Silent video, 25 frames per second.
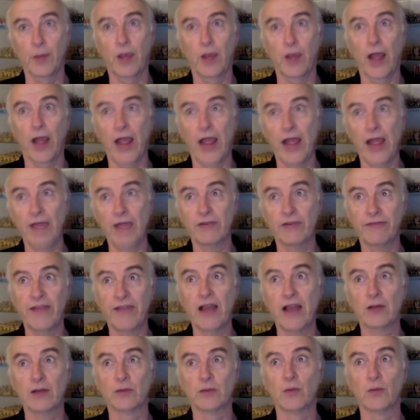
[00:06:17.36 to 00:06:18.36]
haven't
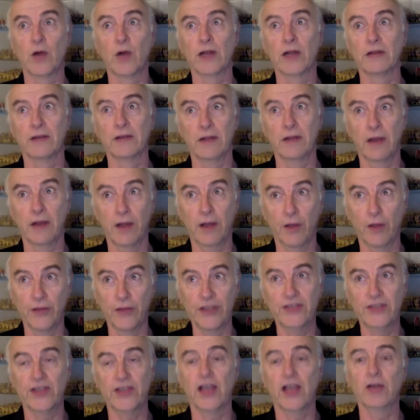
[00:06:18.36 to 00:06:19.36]
found one on
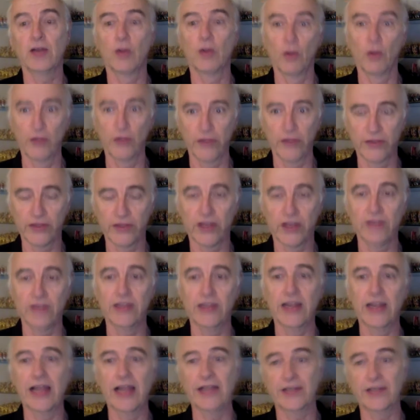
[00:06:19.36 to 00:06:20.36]
this side or the other side, the
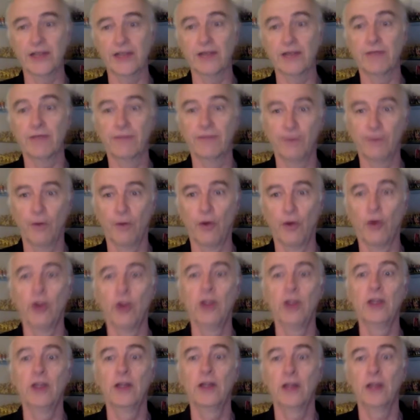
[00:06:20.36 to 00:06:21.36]
Atlantic, for
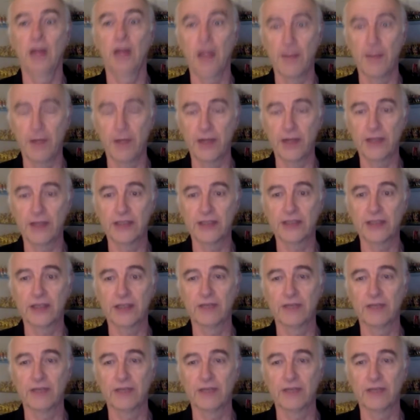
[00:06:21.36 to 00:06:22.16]
America's, I